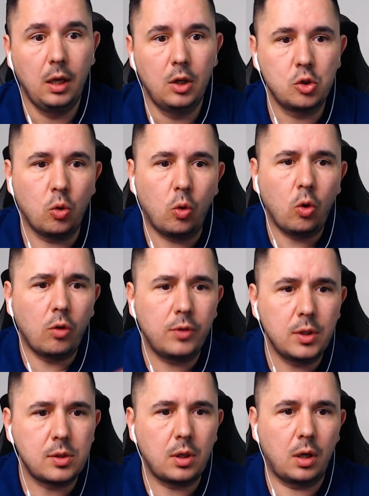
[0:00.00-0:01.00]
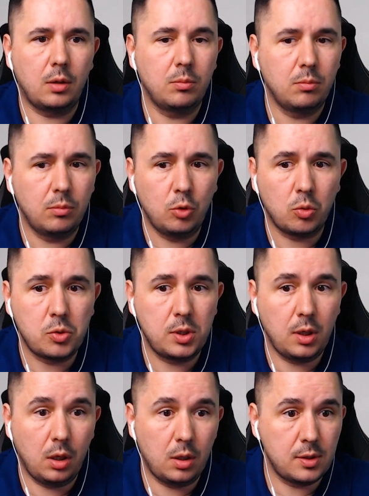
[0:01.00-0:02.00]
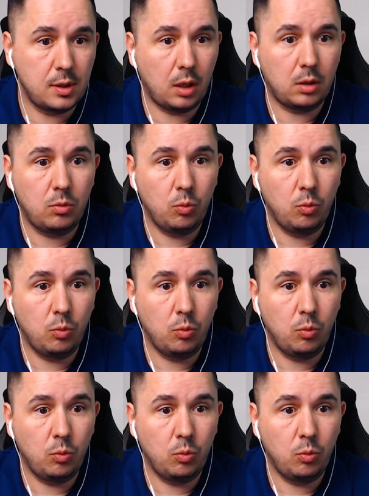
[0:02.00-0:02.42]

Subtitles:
So all of these are, signals that